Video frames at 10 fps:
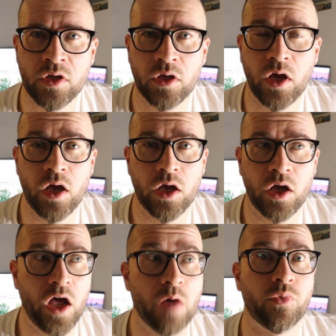
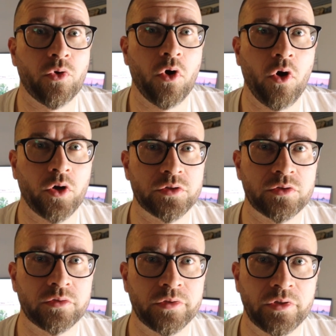abroad,
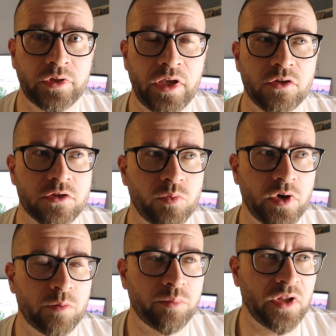
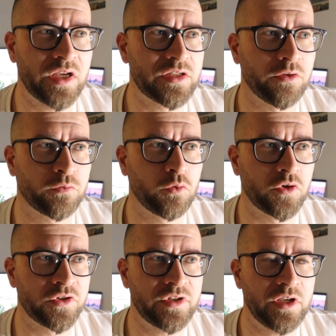elsewhere. Plus, of
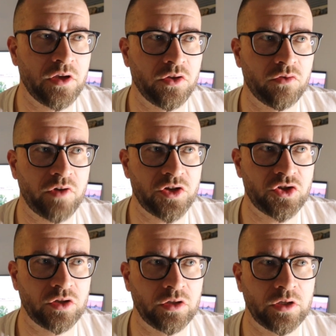course, the
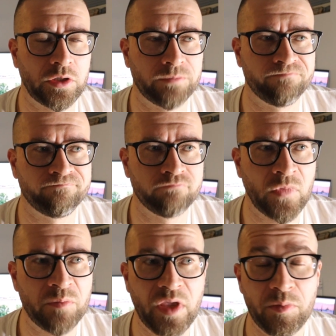Russian...
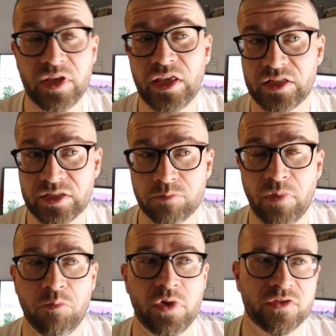Maybe
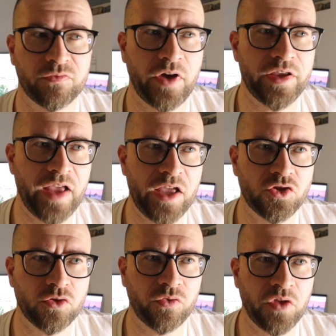it's
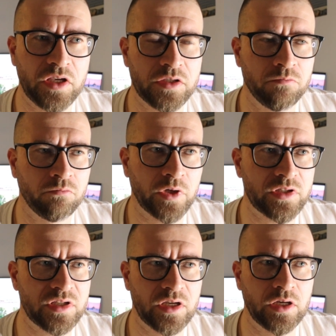financial thing, but